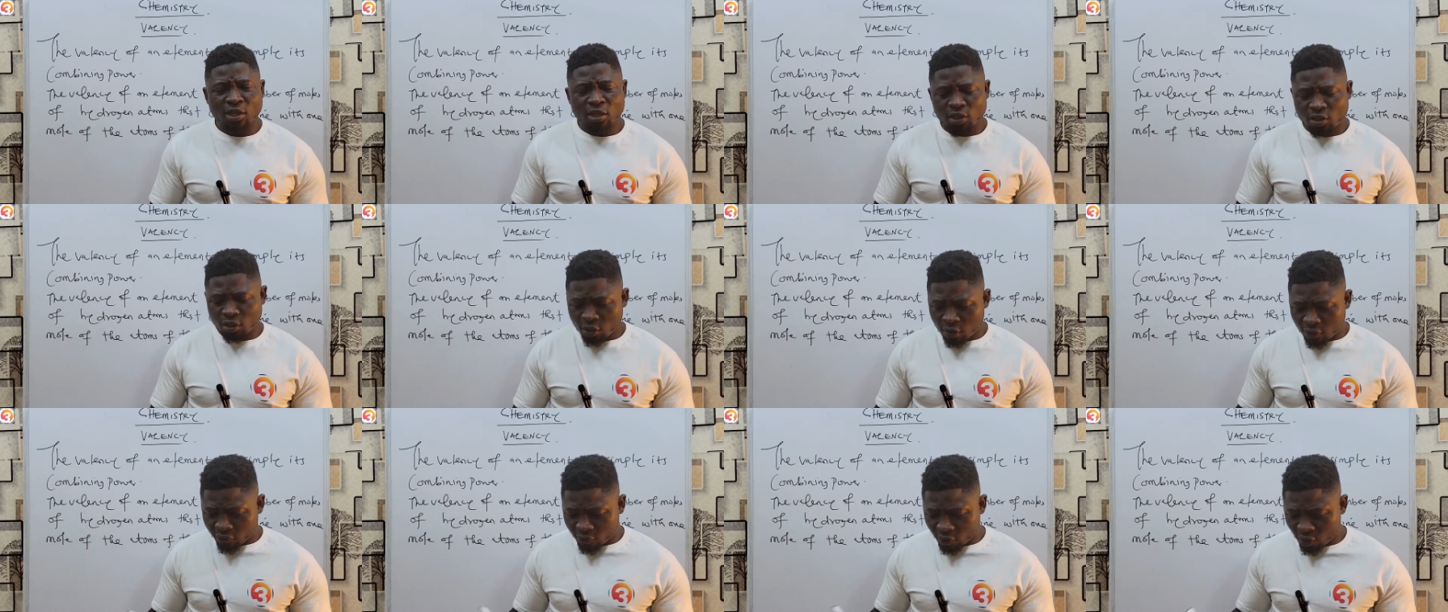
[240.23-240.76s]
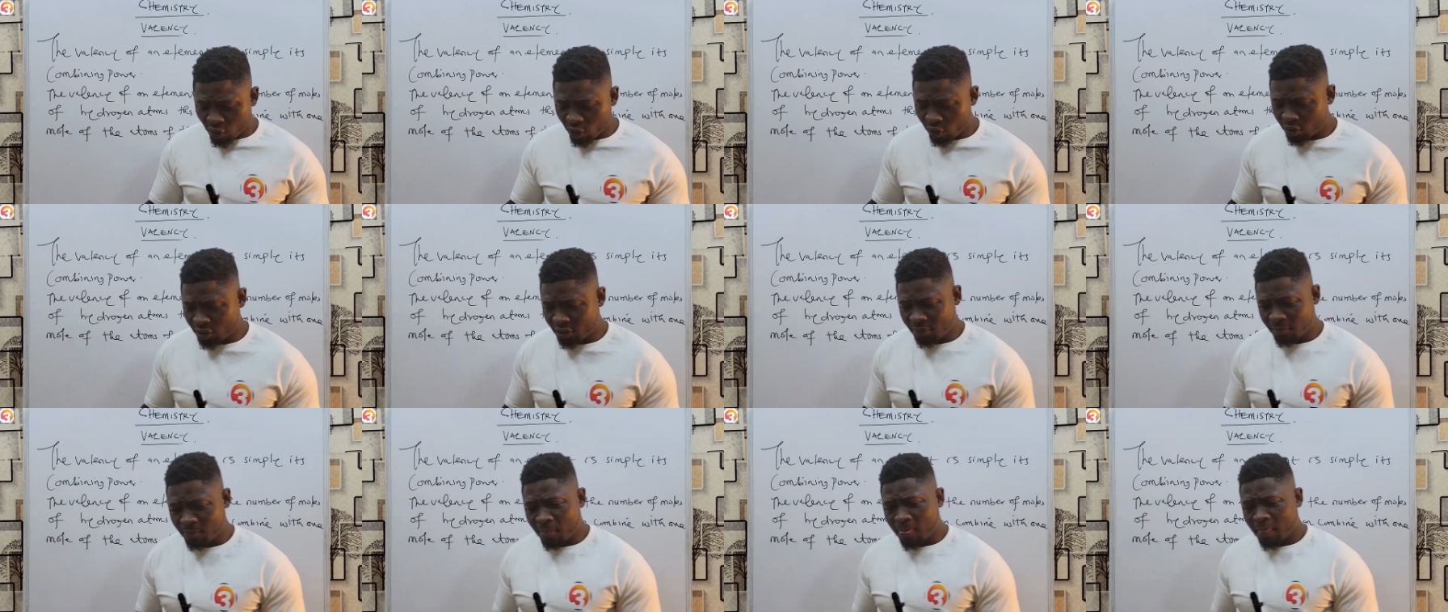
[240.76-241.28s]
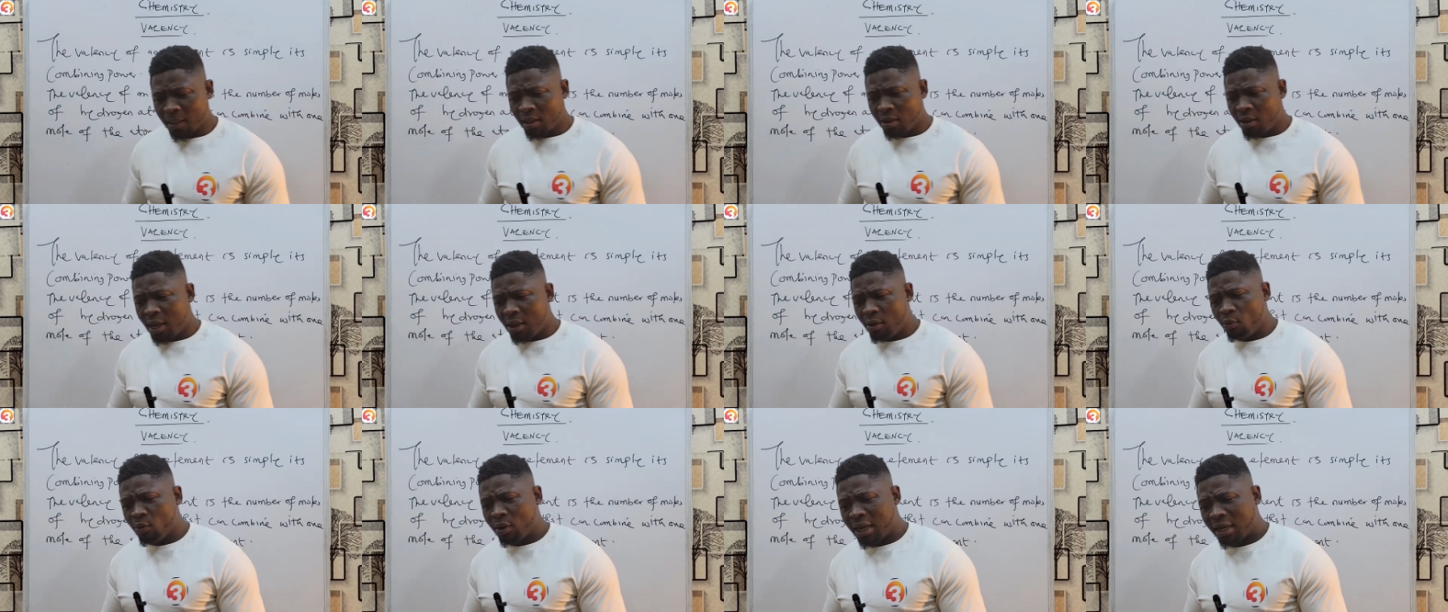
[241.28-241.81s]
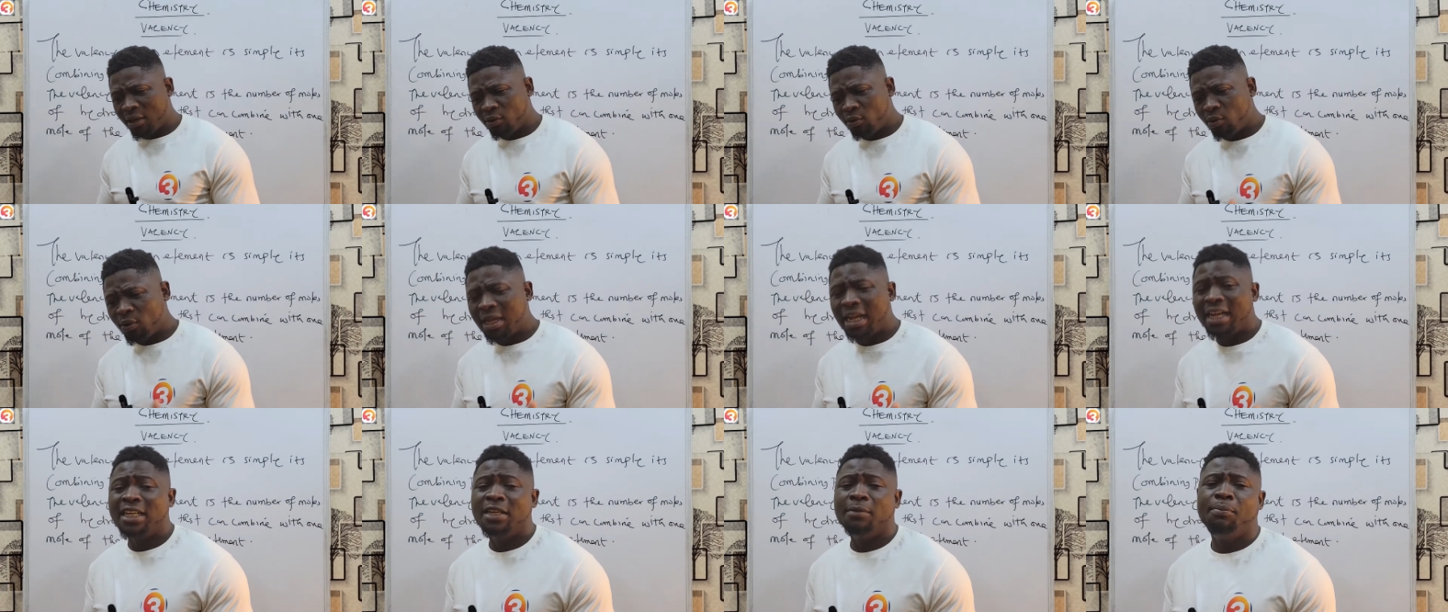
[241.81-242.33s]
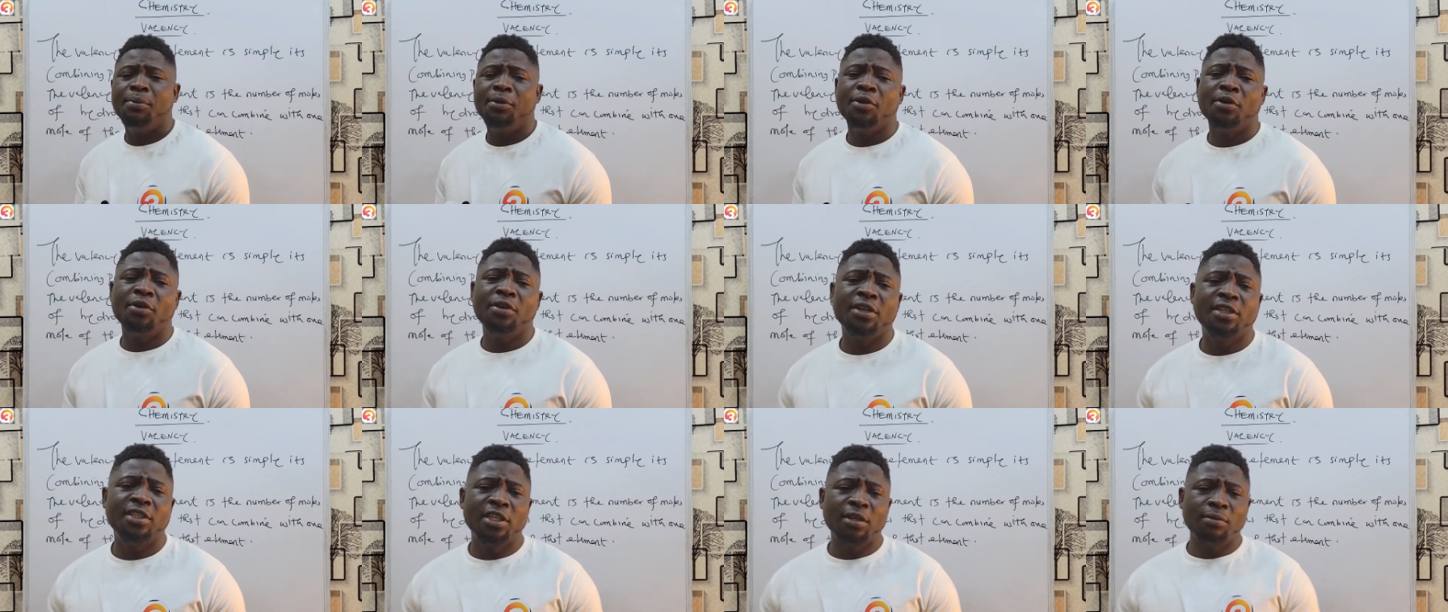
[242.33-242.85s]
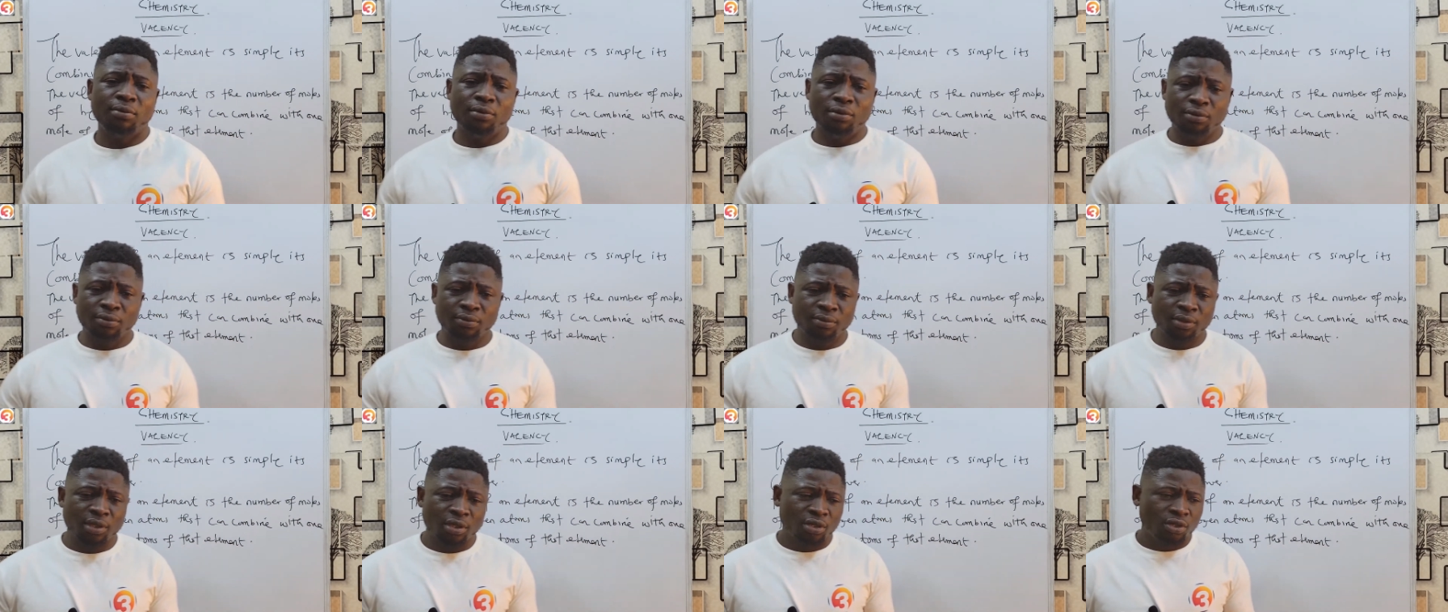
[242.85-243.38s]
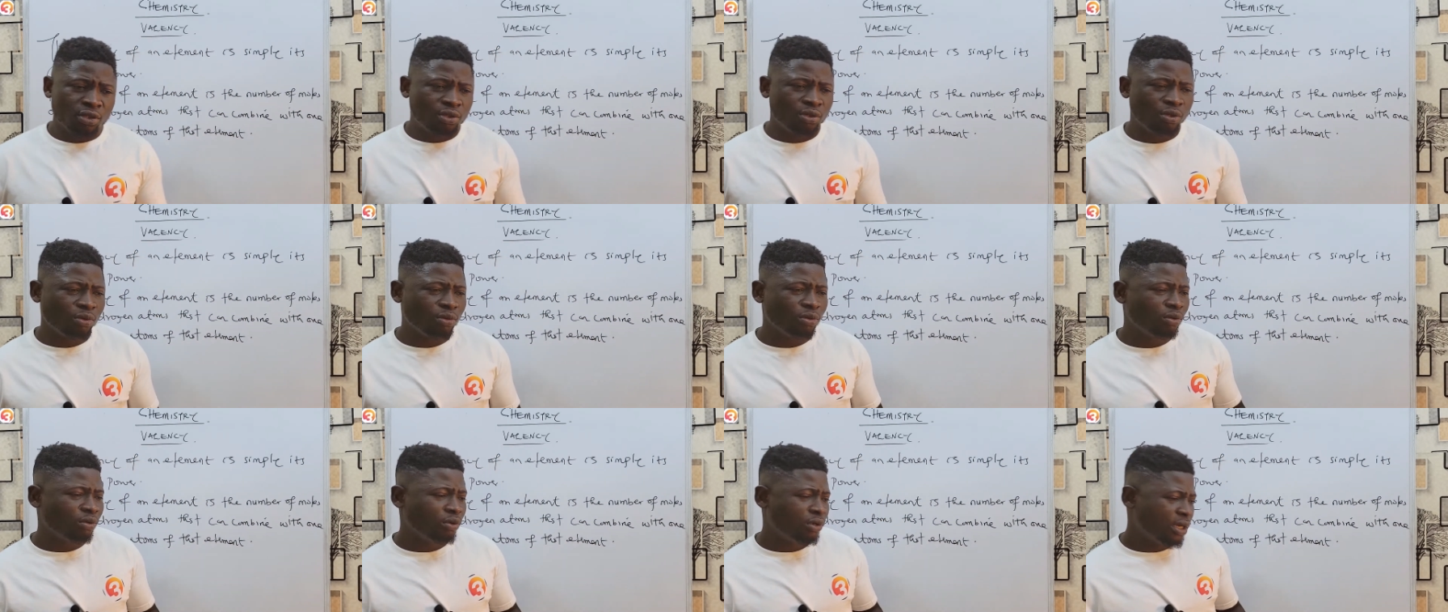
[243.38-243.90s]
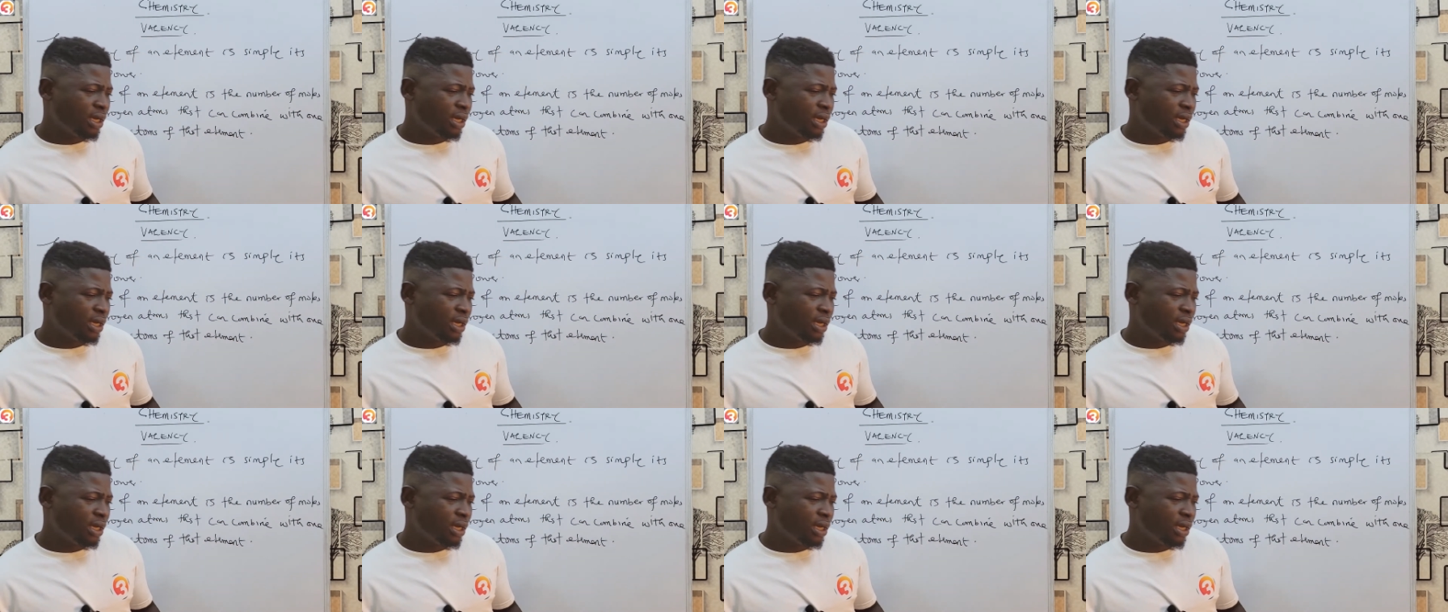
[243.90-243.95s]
so of course, uh, we can look at the periodic table to,